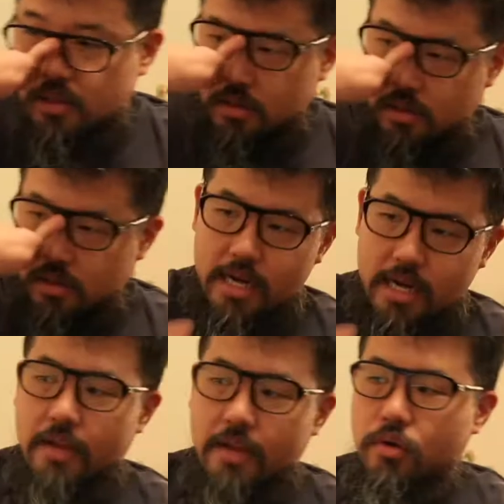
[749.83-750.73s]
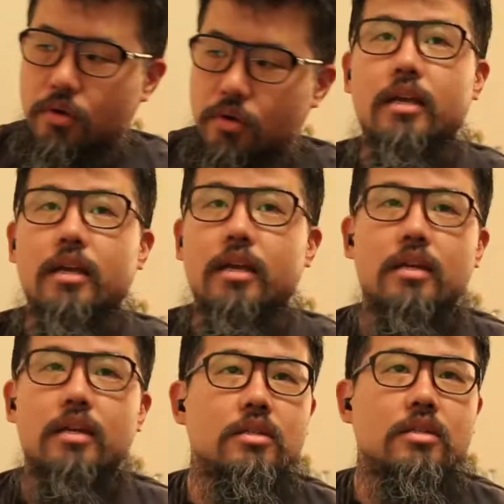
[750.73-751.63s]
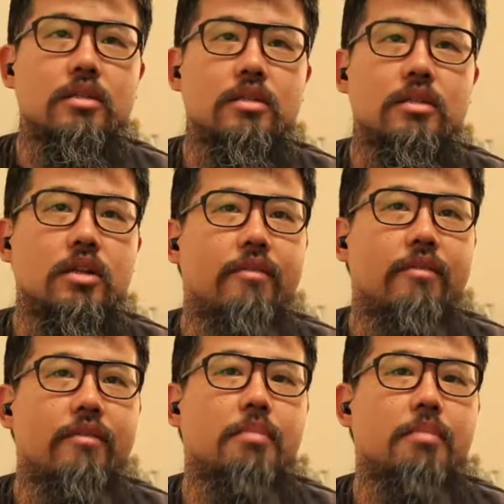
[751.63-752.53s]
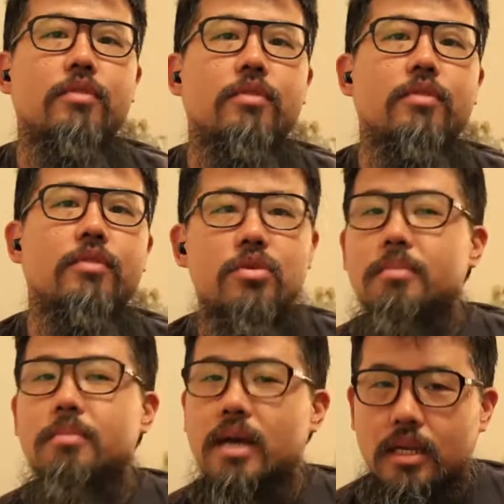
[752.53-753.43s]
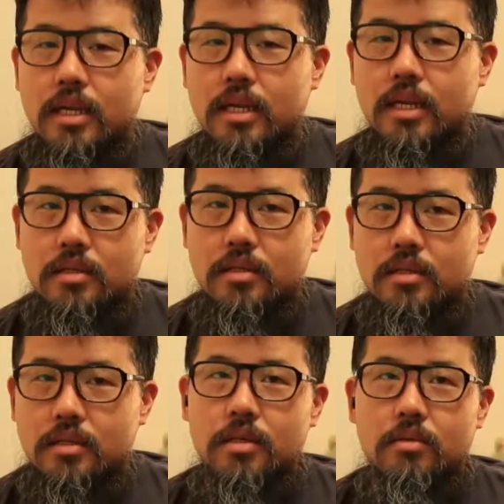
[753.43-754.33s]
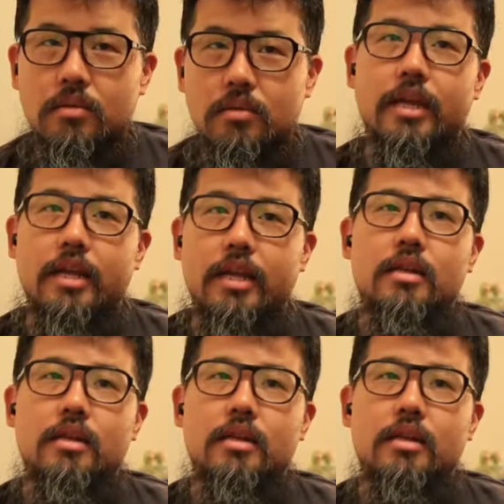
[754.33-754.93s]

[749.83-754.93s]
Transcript: kind of take for granted, because everything's made for with you in mind, right?